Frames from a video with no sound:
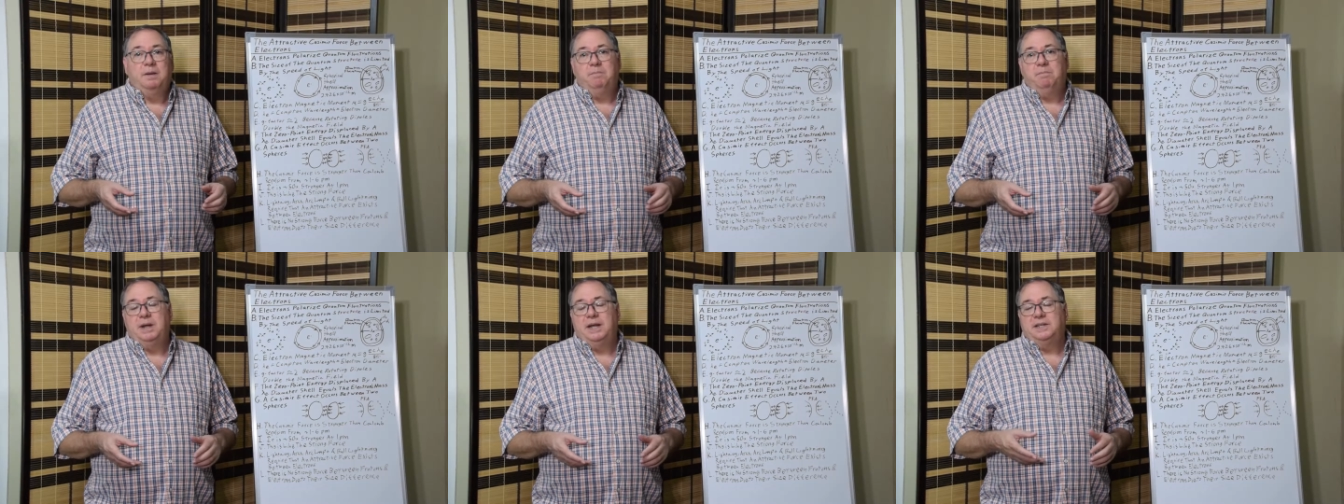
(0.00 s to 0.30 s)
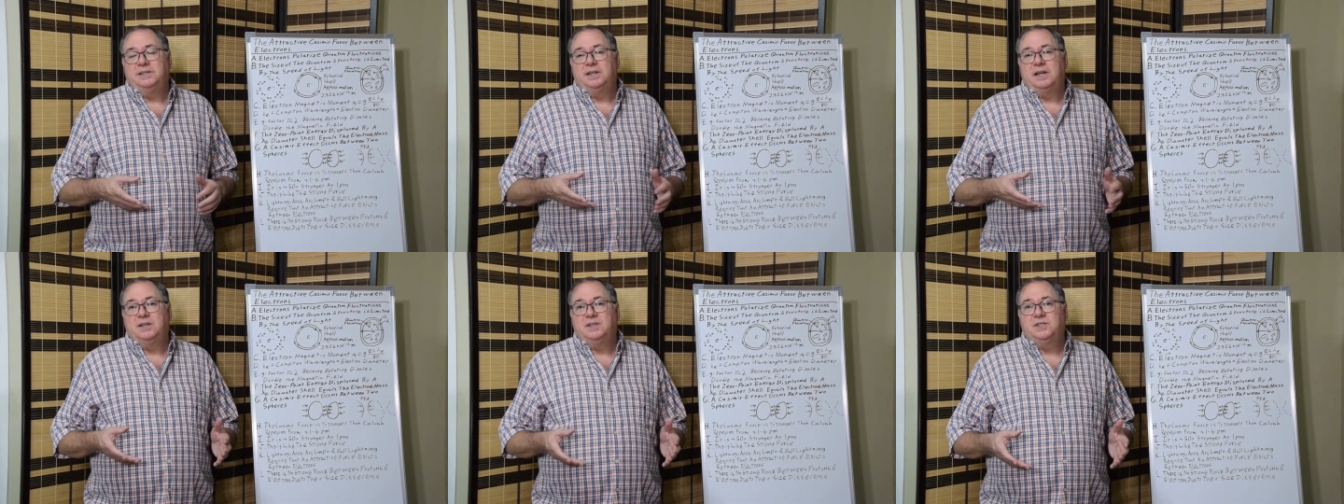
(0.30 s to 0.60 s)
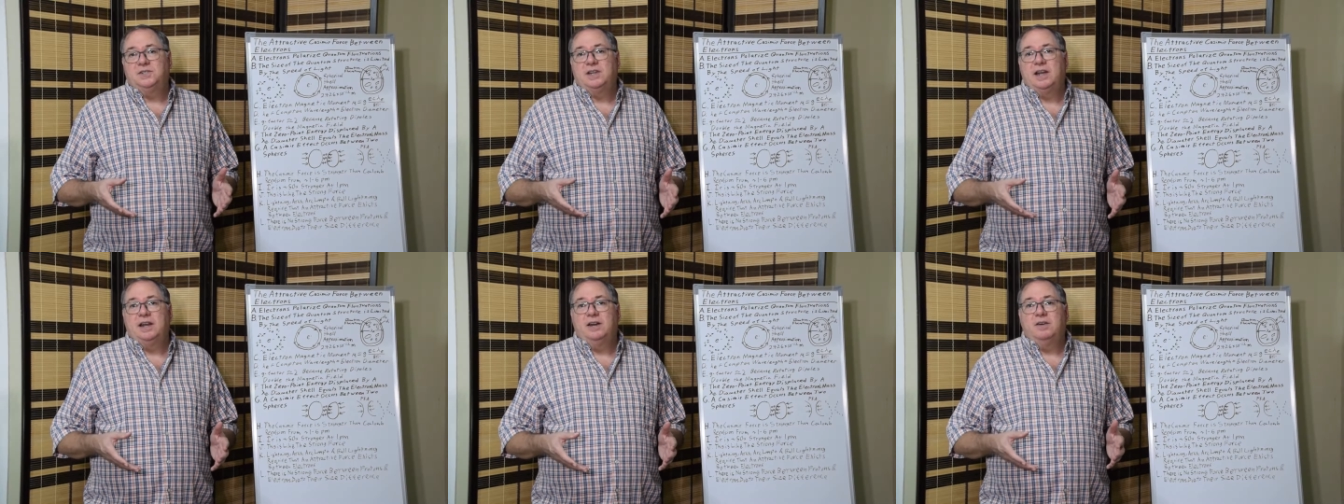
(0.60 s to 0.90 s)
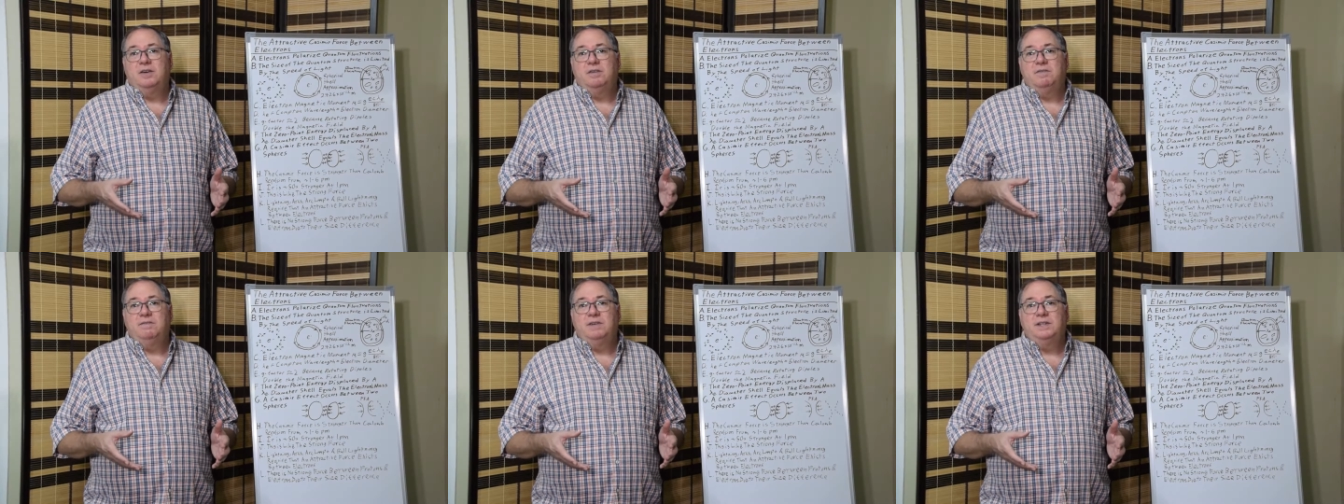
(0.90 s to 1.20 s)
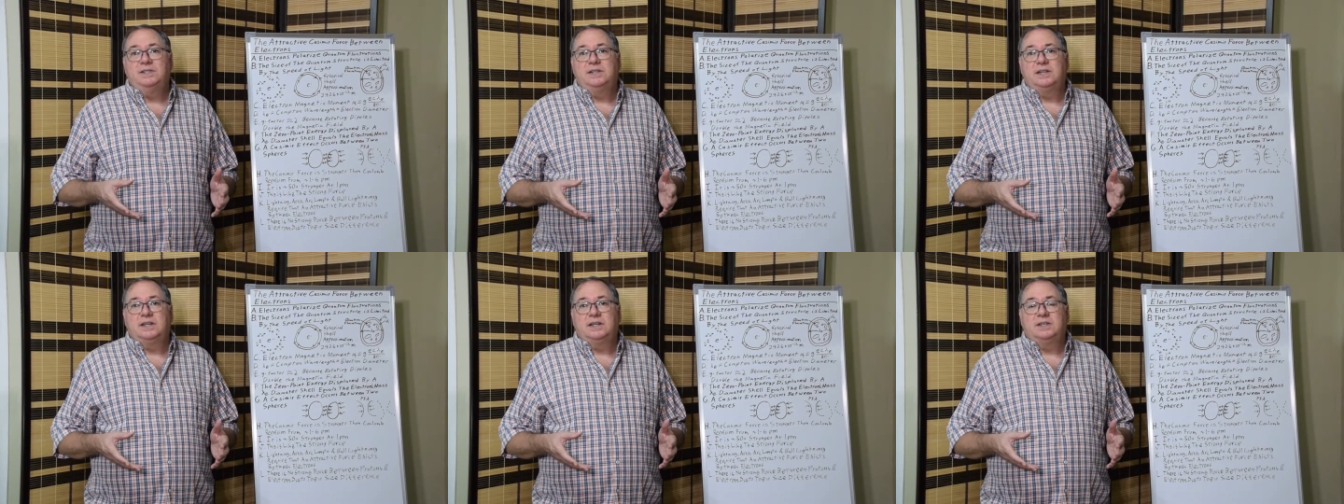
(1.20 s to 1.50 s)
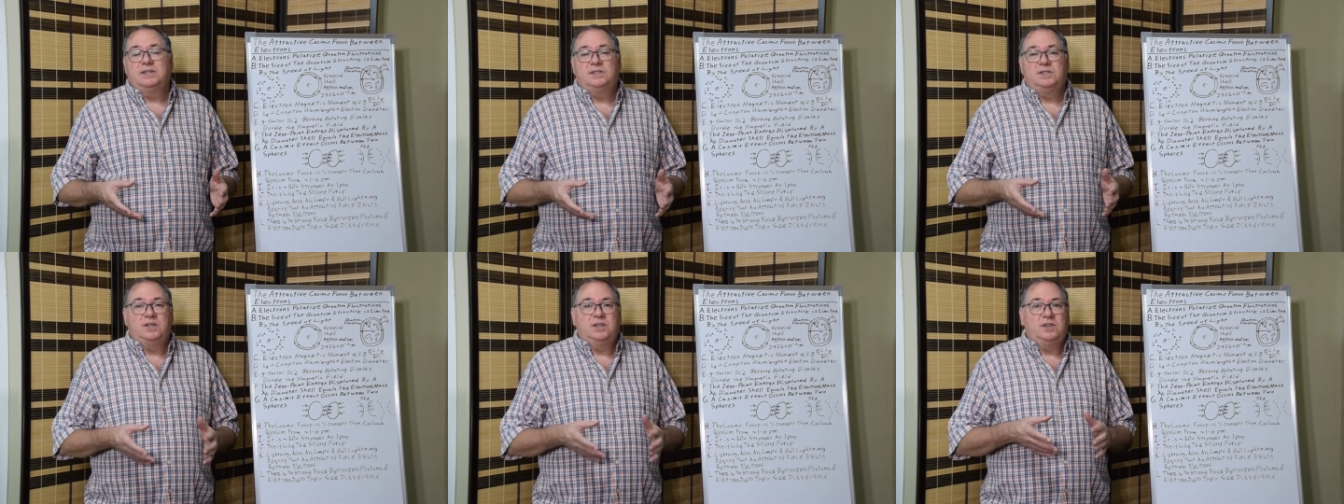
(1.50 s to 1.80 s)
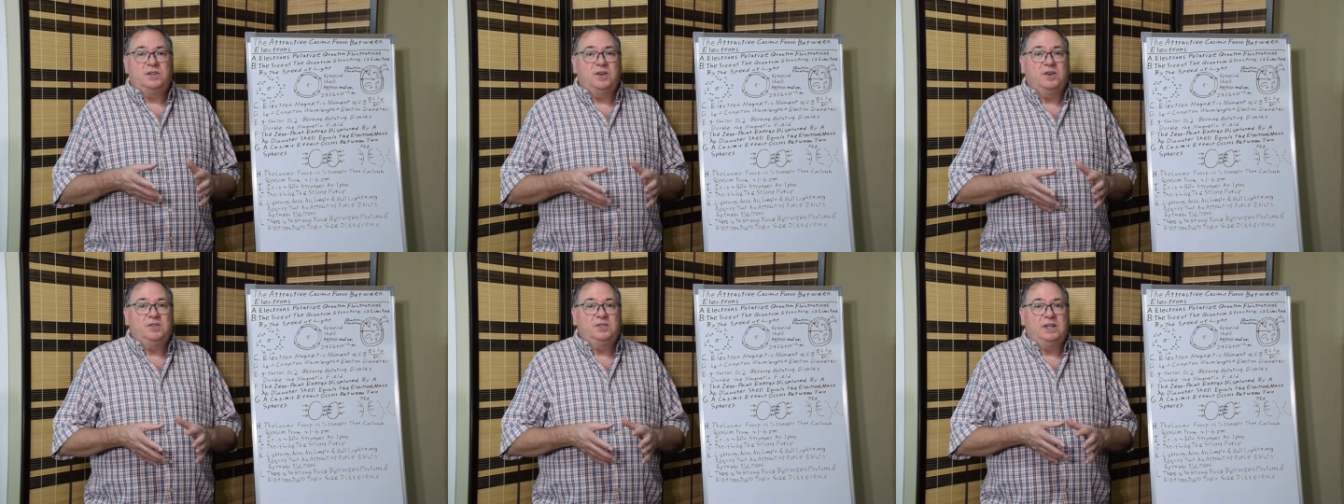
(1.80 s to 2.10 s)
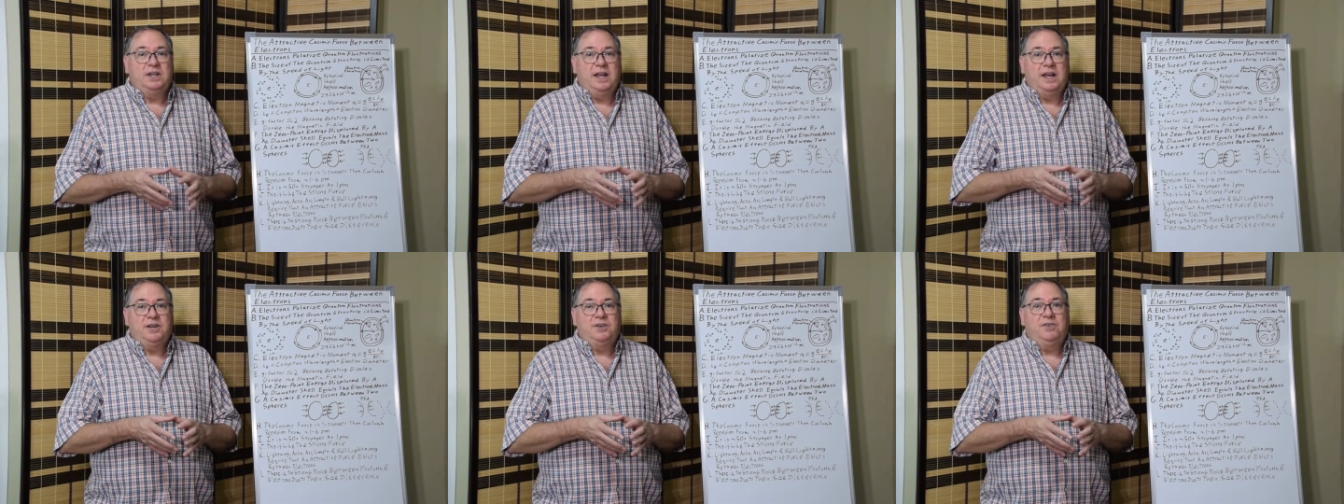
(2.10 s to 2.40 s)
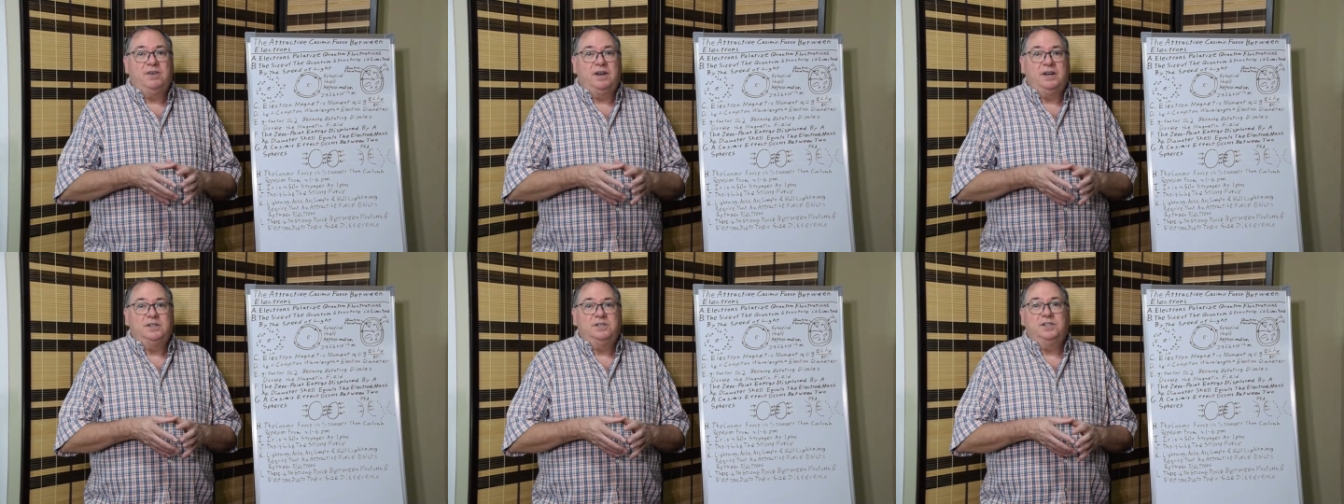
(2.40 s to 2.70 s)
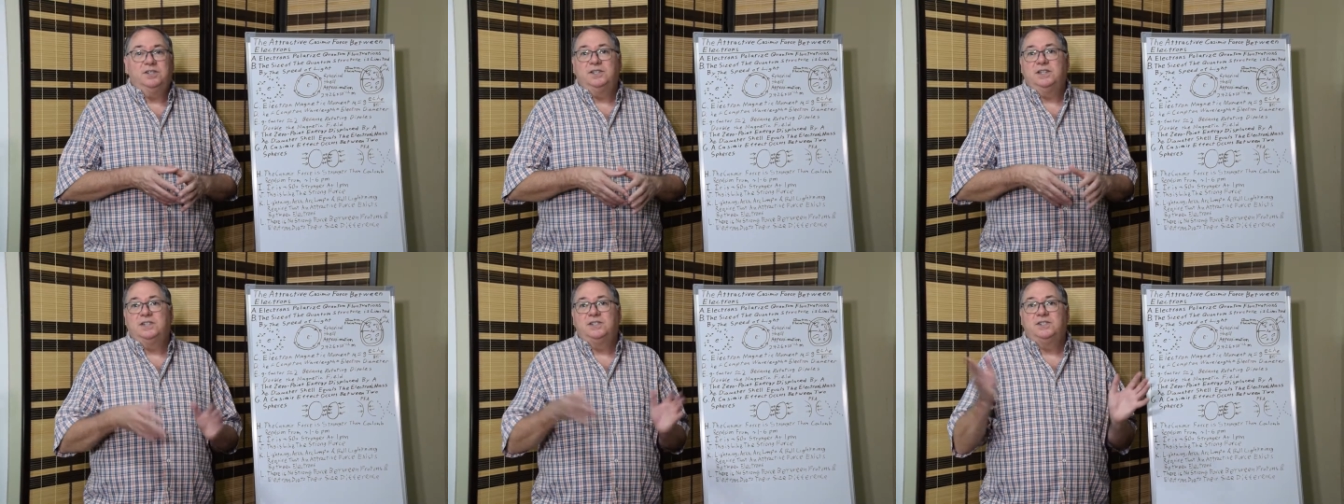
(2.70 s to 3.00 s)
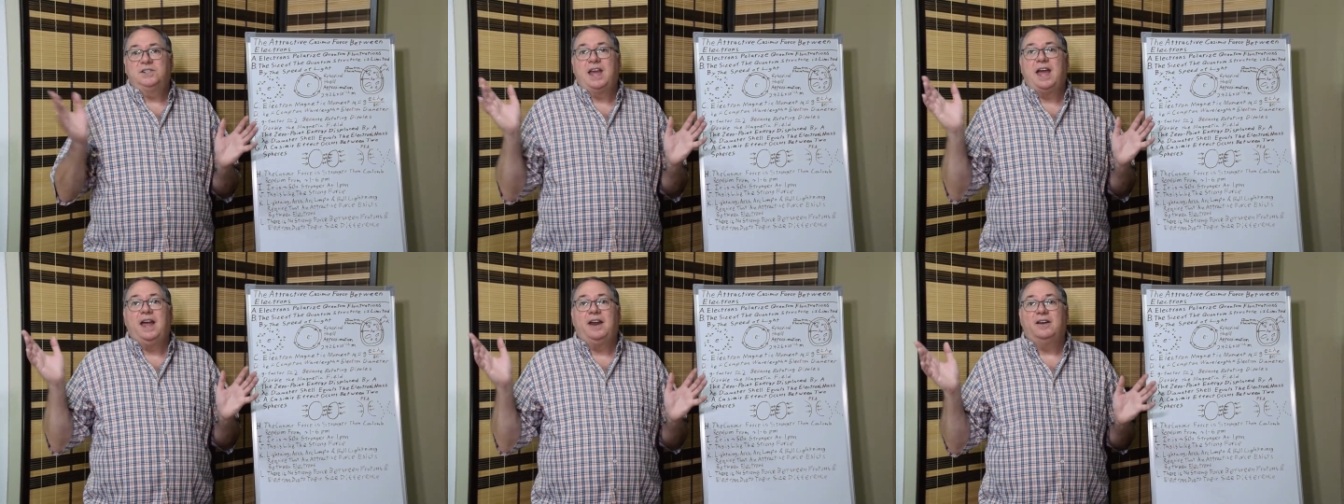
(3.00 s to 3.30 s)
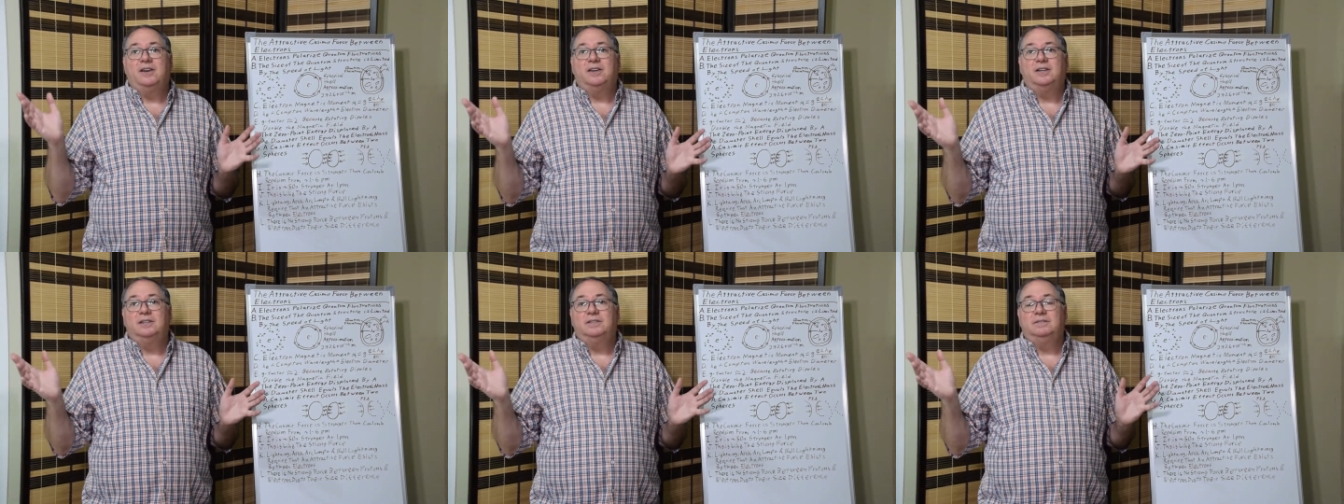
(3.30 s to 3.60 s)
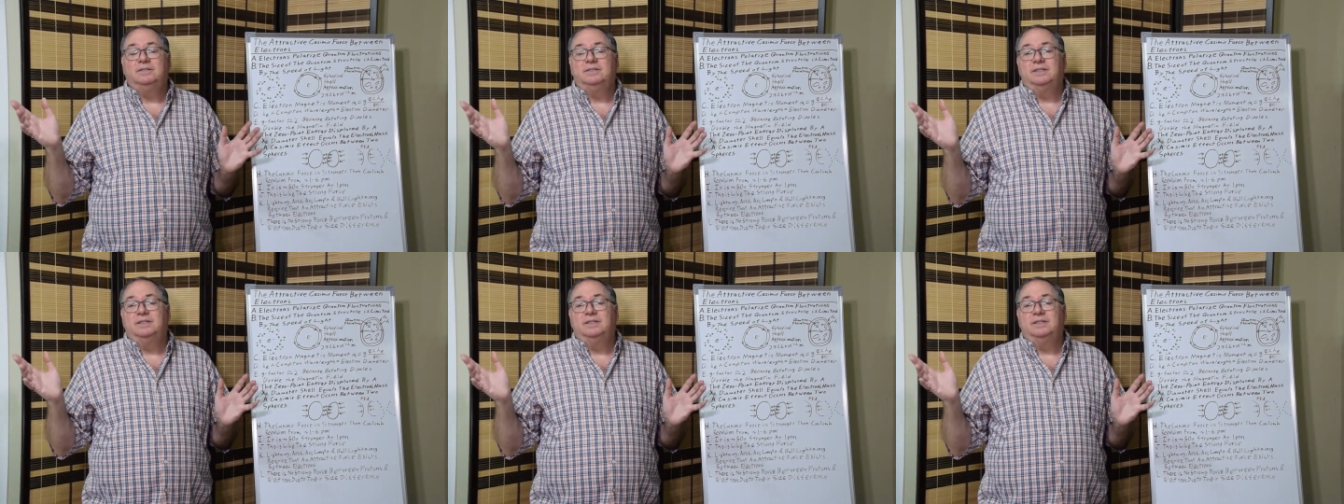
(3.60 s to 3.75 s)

based on standard physics, those electrons should just scatter.